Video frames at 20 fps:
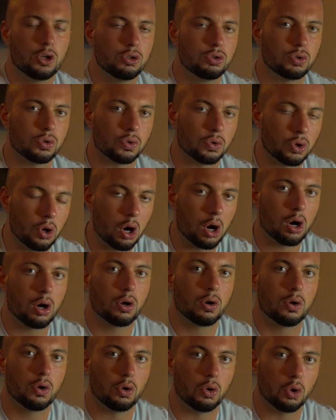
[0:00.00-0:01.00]
Do not
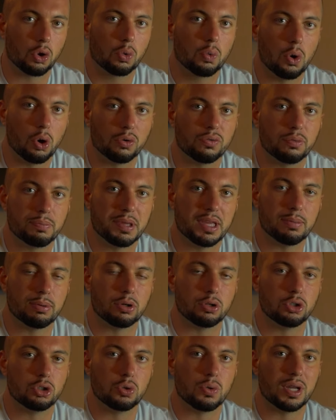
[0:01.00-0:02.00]
look what other people
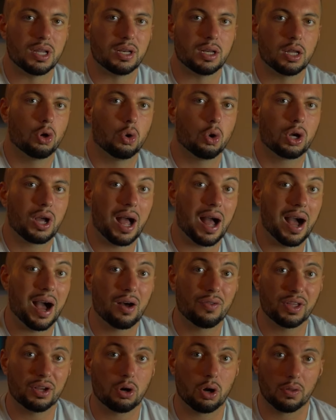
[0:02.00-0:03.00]
are doing. Look at how
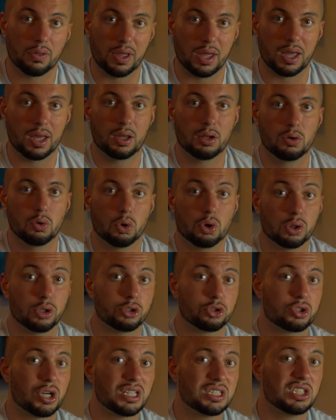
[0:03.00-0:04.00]
they got there, look at the
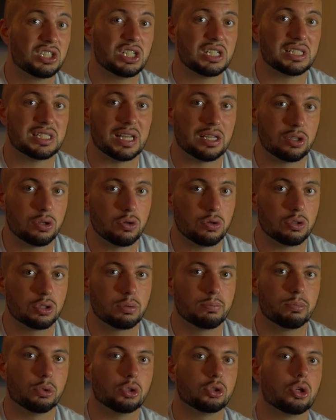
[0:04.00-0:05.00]
strategies they use,
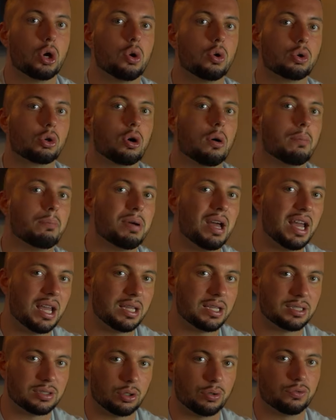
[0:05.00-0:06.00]
but don't compare
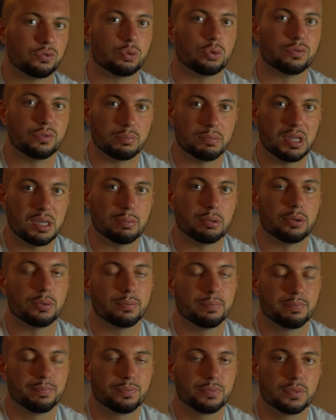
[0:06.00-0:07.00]
yourself to other people.
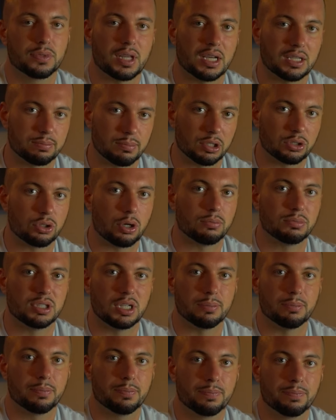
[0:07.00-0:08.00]
That's my top
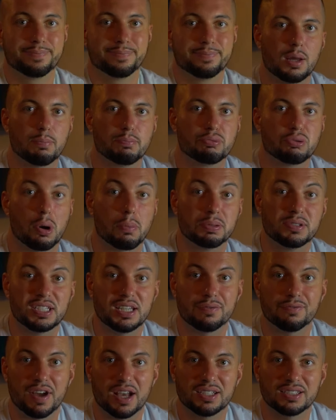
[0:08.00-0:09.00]
tip. Property
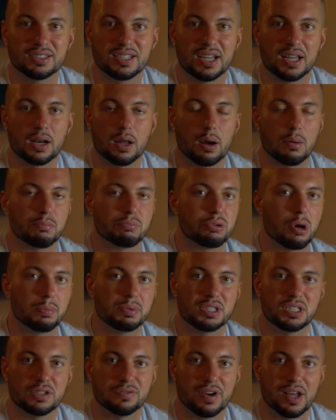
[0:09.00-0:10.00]
investing and
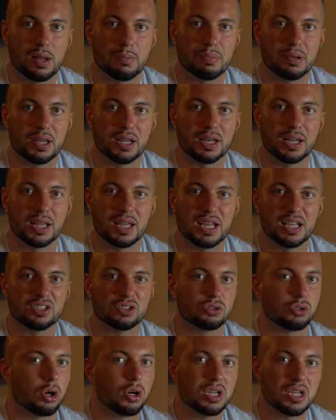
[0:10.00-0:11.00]
property developing is
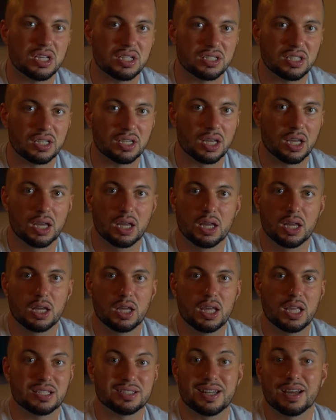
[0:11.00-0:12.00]
not easy.
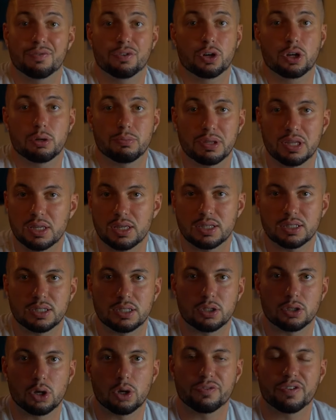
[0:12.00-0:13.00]
It's never going to be easy.
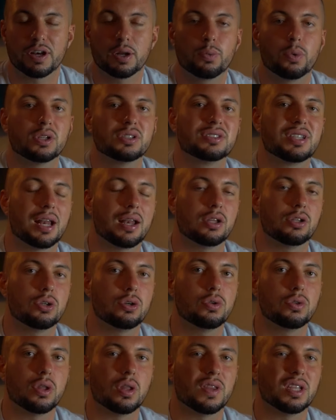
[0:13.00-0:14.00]
You know, if anyone's telling
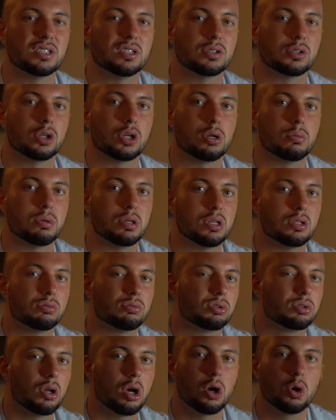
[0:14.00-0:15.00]
you that this is going to be
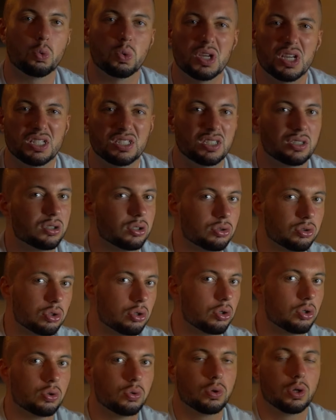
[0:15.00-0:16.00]
so easy to
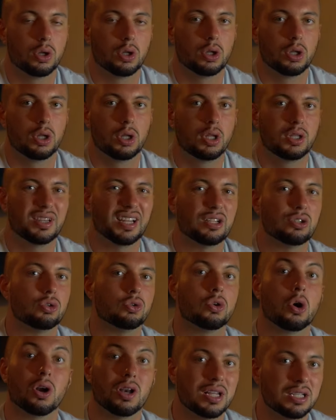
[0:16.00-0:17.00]
do, then do
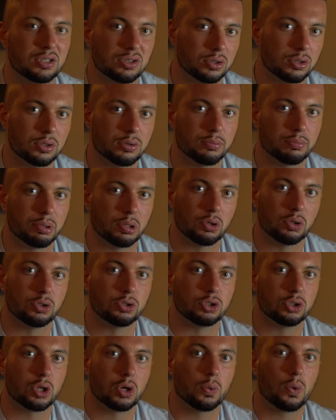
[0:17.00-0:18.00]
not listen, because
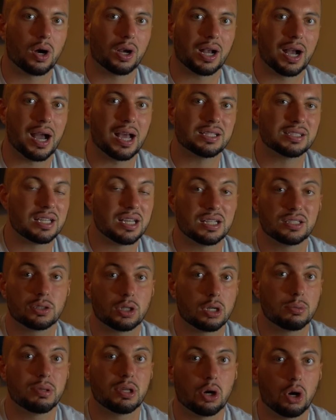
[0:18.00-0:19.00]
you know what, guys, it is going
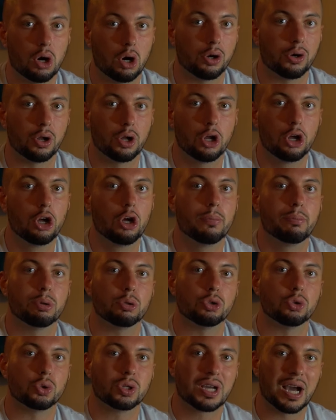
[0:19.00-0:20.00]
to be hard, but
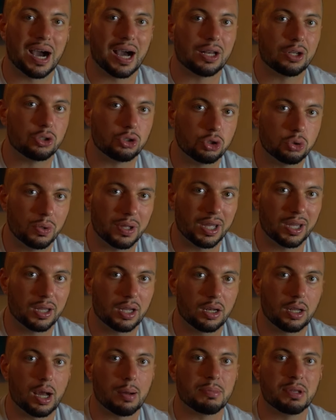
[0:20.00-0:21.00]
you can do it.
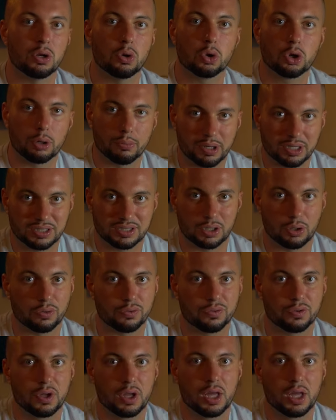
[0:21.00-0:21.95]
I mean, look at myself.